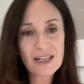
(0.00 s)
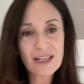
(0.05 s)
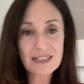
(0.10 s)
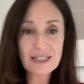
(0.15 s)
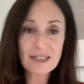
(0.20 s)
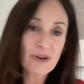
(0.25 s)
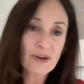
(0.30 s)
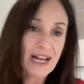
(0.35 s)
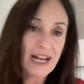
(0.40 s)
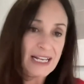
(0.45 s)

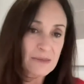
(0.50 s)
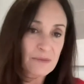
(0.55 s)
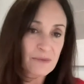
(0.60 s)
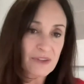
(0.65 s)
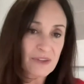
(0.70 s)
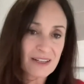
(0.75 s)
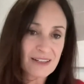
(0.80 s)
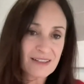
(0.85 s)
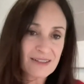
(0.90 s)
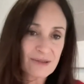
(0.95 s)
to grasp
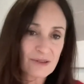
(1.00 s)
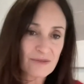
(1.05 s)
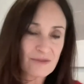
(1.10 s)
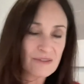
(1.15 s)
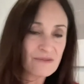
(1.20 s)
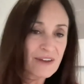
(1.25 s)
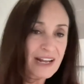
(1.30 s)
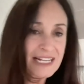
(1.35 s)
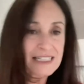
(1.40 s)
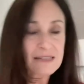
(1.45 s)
the sort of
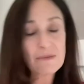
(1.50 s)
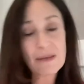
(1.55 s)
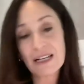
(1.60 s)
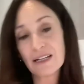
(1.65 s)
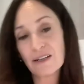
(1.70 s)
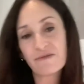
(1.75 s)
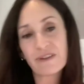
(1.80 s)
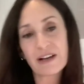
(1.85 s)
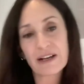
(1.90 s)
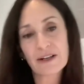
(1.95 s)
advanced
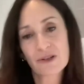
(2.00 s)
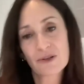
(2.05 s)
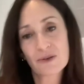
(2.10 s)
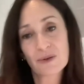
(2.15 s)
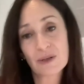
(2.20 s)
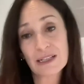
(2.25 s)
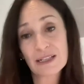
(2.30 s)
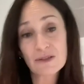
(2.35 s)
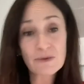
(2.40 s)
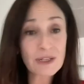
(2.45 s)

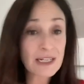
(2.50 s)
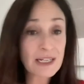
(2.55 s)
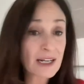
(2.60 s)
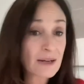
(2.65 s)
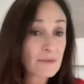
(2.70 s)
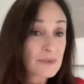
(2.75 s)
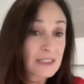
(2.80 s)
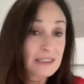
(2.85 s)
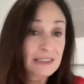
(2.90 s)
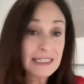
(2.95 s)
manufacturing that's really
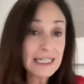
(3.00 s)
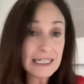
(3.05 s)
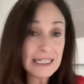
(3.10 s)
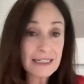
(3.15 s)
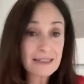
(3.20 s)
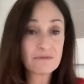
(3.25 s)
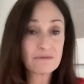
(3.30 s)
come to lead